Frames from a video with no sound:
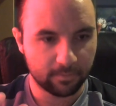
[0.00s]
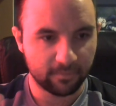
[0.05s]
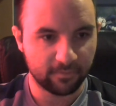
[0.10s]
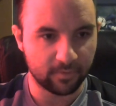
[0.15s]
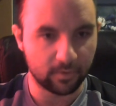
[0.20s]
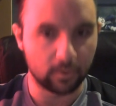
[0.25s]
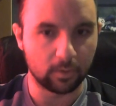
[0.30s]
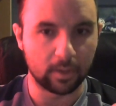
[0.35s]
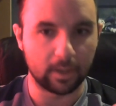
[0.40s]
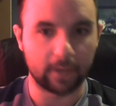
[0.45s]

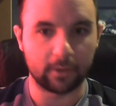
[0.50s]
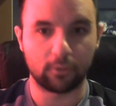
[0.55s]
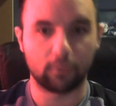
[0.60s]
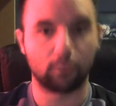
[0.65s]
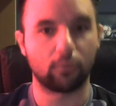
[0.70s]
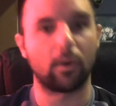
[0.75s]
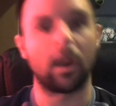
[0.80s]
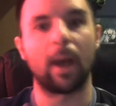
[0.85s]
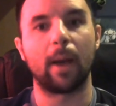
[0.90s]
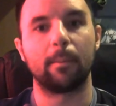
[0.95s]
feel like
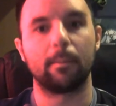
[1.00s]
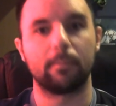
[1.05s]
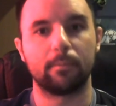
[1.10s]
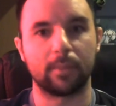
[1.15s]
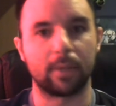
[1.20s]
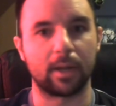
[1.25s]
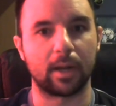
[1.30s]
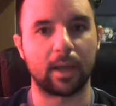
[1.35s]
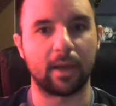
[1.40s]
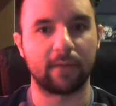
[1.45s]
crap
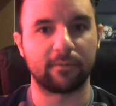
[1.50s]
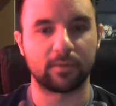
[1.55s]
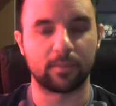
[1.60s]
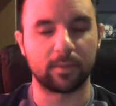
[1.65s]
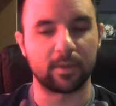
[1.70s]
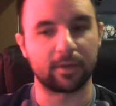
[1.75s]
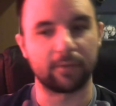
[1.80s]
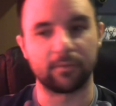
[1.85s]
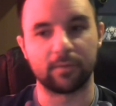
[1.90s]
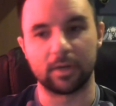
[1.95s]
that I have to
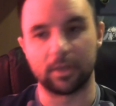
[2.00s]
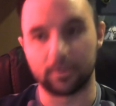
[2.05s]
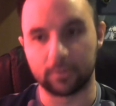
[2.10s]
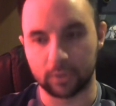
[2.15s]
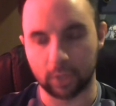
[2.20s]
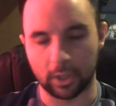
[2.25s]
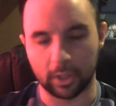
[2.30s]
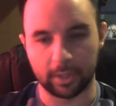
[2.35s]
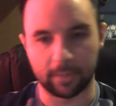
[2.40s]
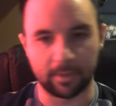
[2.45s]
make a video
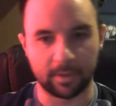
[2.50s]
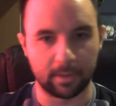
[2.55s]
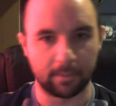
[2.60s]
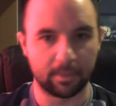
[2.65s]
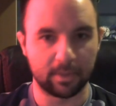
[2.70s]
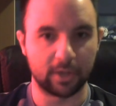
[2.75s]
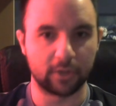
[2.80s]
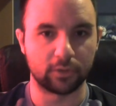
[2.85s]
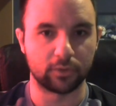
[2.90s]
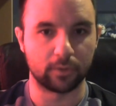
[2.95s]
talking about a
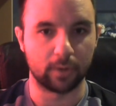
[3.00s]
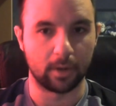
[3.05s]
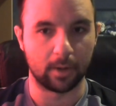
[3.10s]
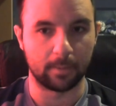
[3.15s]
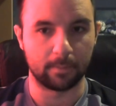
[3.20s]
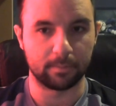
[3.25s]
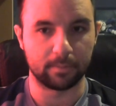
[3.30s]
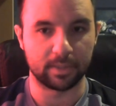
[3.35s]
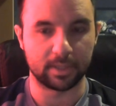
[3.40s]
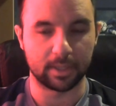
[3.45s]
Patreon
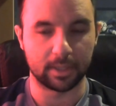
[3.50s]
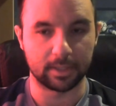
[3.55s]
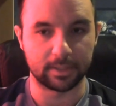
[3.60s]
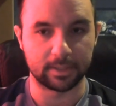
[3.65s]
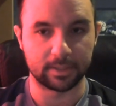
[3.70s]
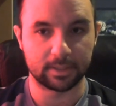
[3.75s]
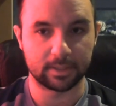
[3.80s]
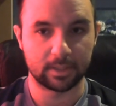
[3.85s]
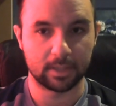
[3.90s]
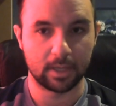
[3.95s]

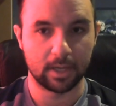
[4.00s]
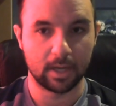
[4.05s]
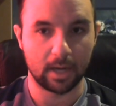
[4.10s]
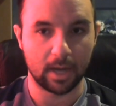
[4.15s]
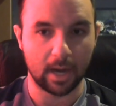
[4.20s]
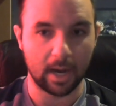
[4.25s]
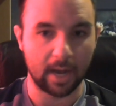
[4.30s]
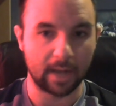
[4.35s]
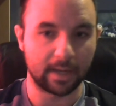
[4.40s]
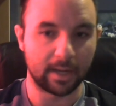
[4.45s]
because
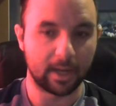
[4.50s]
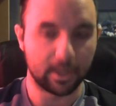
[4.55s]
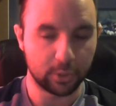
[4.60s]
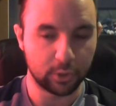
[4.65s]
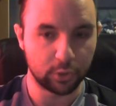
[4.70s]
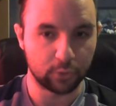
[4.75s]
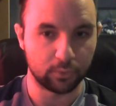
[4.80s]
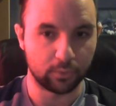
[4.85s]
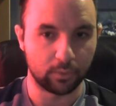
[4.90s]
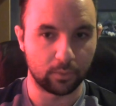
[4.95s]
I got
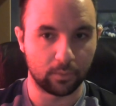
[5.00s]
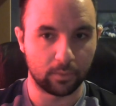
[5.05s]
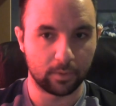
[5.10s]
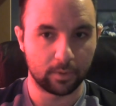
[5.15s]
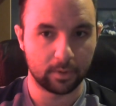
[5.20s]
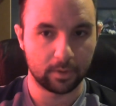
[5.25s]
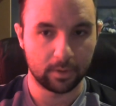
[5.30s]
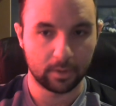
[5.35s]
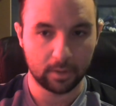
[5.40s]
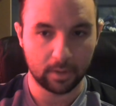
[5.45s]
into
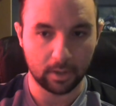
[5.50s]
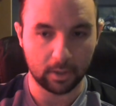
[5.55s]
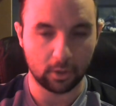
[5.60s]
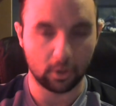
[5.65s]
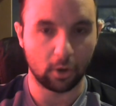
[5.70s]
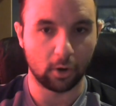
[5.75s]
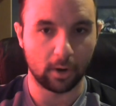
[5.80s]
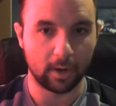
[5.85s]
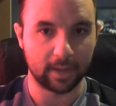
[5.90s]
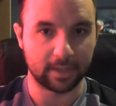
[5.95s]
a
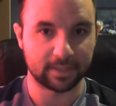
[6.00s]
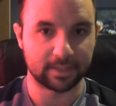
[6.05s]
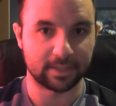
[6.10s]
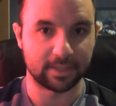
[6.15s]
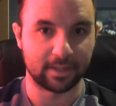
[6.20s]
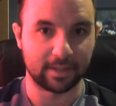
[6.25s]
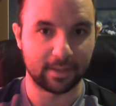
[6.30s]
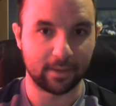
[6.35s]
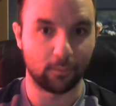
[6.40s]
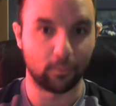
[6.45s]
car
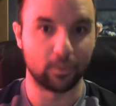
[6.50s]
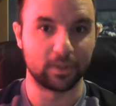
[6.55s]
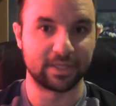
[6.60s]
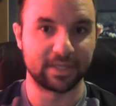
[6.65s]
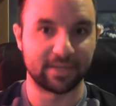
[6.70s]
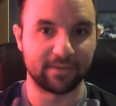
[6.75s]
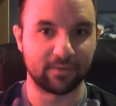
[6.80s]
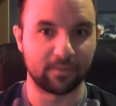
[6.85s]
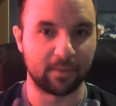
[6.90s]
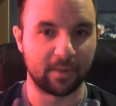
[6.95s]
accident that
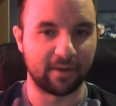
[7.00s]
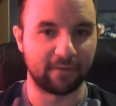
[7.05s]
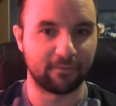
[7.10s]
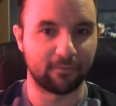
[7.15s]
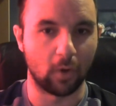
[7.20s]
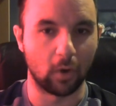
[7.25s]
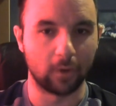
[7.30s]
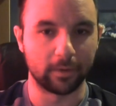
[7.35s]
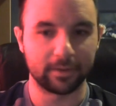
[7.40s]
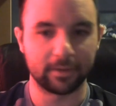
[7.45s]
wasn't even my
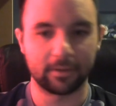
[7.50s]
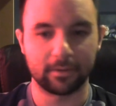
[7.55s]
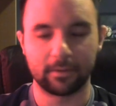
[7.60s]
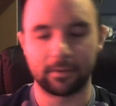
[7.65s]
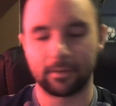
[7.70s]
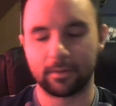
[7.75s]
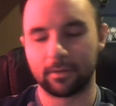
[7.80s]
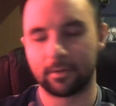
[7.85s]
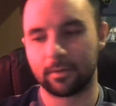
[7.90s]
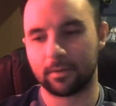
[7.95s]
fault.
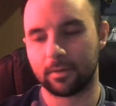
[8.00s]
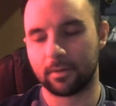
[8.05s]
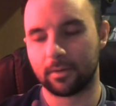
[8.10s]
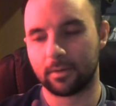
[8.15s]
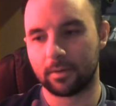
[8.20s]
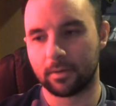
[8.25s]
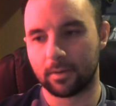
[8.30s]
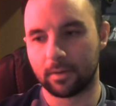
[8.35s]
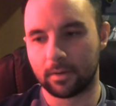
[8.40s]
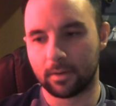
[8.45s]

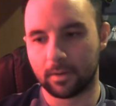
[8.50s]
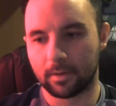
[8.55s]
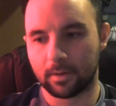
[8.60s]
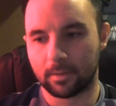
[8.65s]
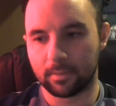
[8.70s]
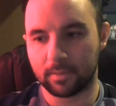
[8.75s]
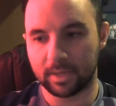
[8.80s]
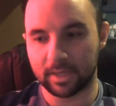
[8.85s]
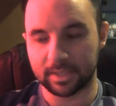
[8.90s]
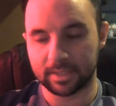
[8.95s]

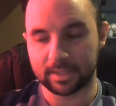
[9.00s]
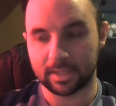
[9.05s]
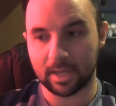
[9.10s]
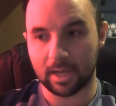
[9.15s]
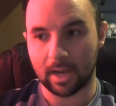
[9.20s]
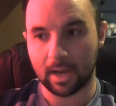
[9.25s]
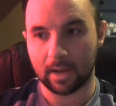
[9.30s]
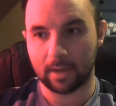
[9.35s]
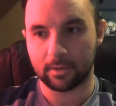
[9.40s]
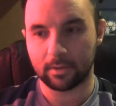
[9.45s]
Because,
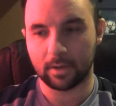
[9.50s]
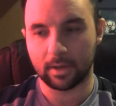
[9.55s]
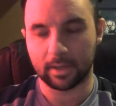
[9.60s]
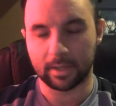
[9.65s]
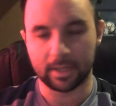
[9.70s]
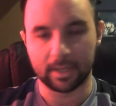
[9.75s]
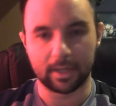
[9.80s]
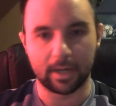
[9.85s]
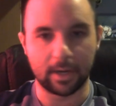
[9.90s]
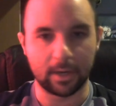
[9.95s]

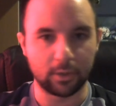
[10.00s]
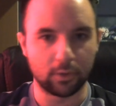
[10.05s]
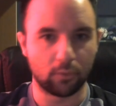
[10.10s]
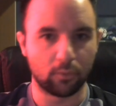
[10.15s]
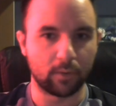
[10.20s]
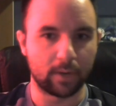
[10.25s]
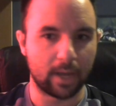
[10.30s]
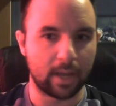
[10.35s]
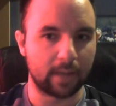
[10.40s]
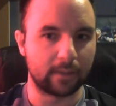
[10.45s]
again, I
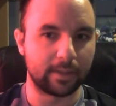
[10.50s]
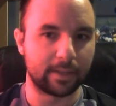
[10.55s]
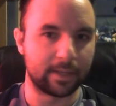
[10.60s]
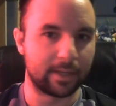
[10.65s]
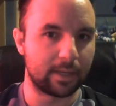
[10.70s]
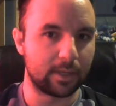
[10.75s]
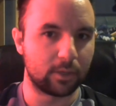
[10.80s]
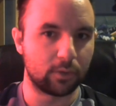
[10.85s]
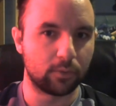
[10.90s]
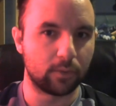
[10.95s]
don't wanna
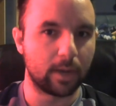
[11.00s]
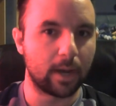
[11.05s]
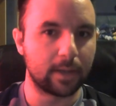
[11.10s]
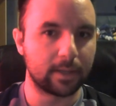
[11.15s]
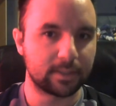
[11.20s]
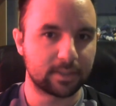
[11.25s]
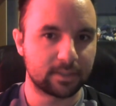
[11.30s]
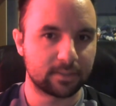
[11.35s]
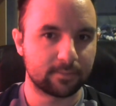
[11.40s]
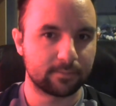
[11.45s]
alienate you
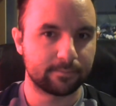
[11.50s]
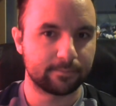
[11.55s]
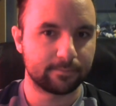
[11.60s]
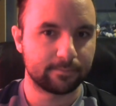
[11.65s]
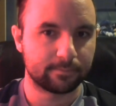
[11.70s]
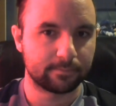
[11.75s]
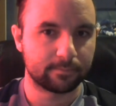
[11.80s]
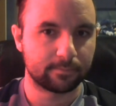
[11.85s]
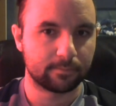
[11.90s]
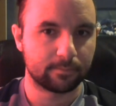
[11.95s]
guys.
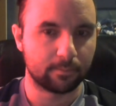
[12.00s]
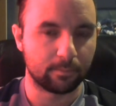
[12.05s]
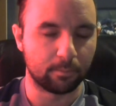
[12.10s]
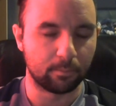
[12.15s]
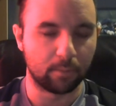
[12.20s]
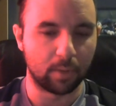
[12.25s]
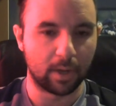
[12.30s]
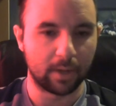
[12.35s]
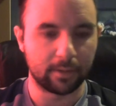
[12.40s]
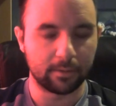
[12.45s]

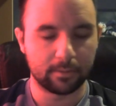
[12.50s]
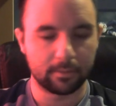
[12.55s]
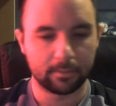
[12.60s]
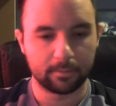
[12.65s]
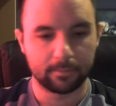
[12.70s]
But